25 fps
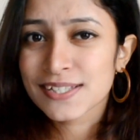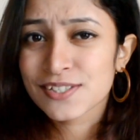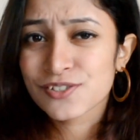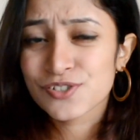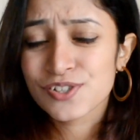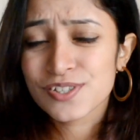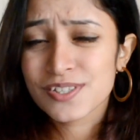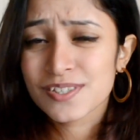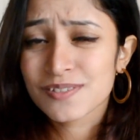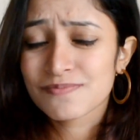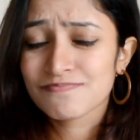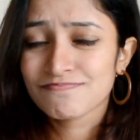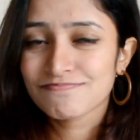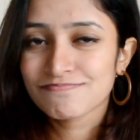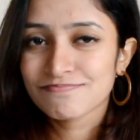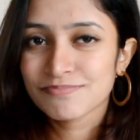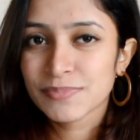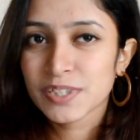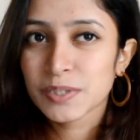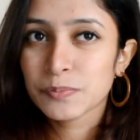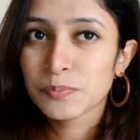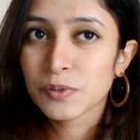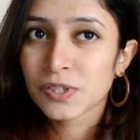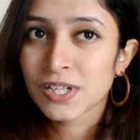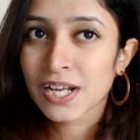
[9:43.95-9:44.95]
just be
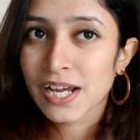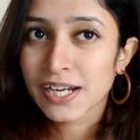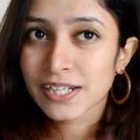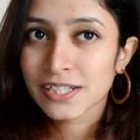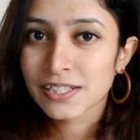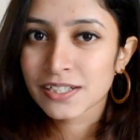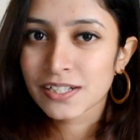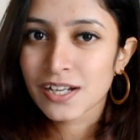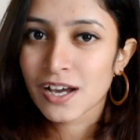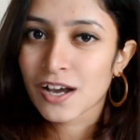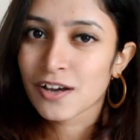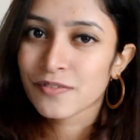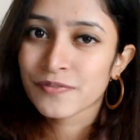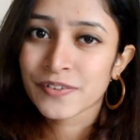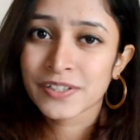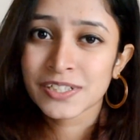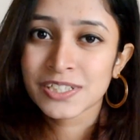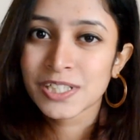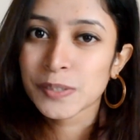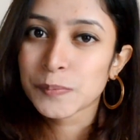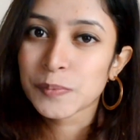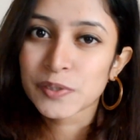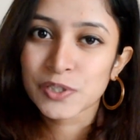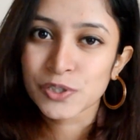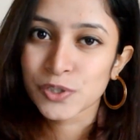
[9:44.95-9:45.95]
polite enough and
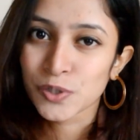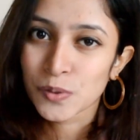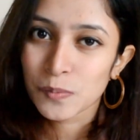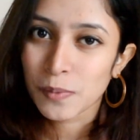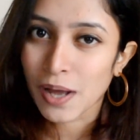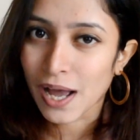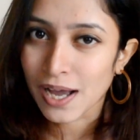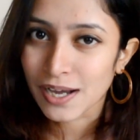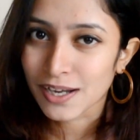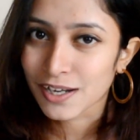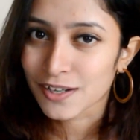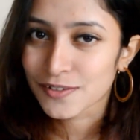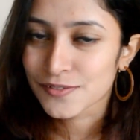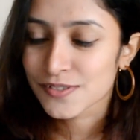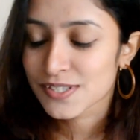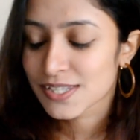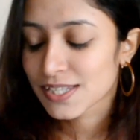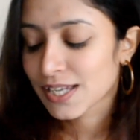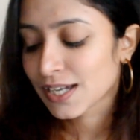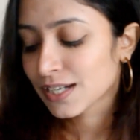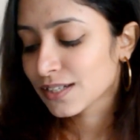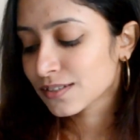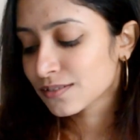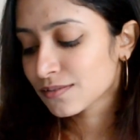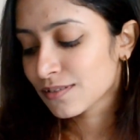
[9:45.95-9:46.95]
keep it in your bag
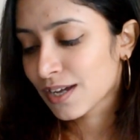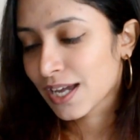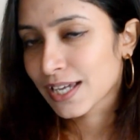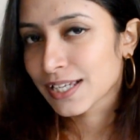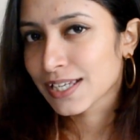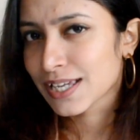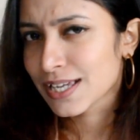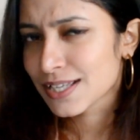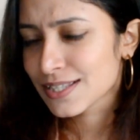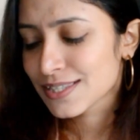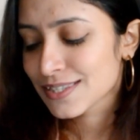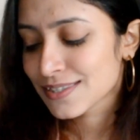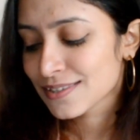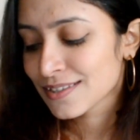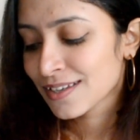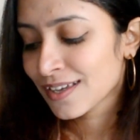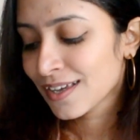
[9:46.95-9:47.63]
outside, I guess.